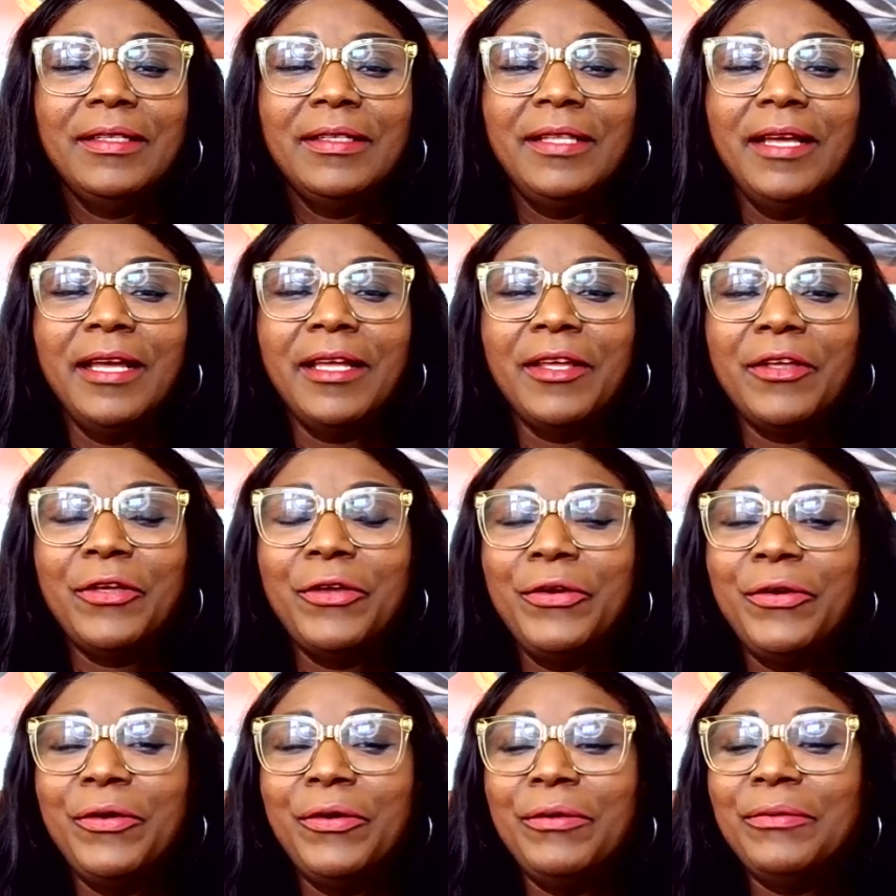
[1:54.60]
Thank
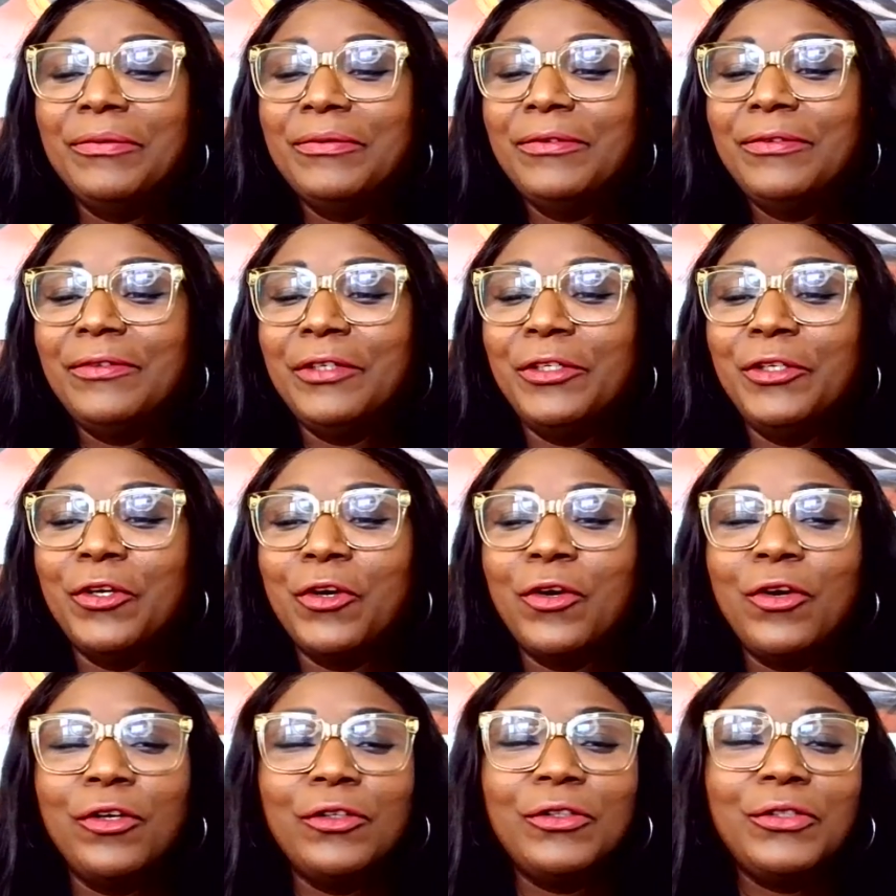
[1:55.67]
you for your
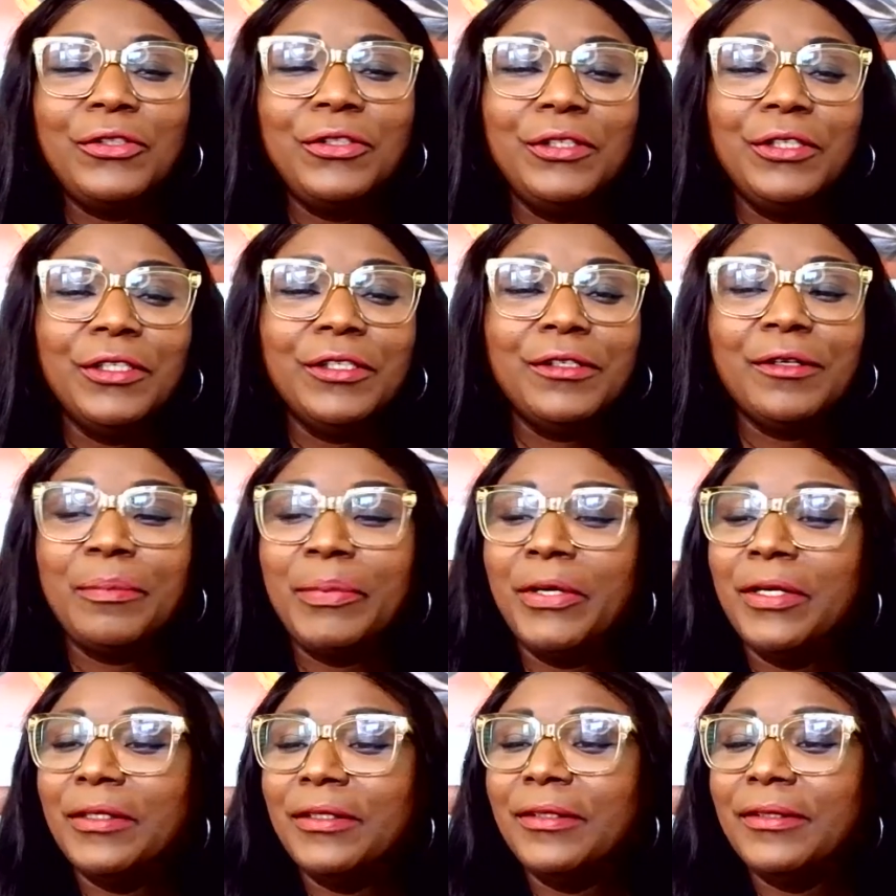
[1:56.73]
continuous
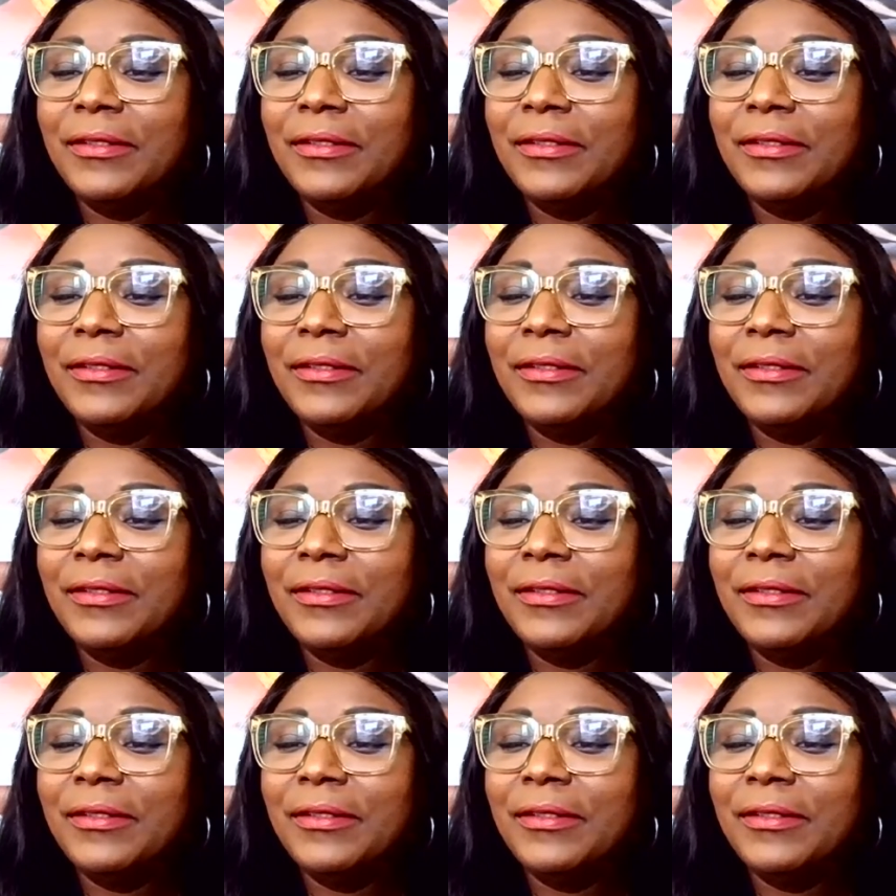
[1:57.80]
support.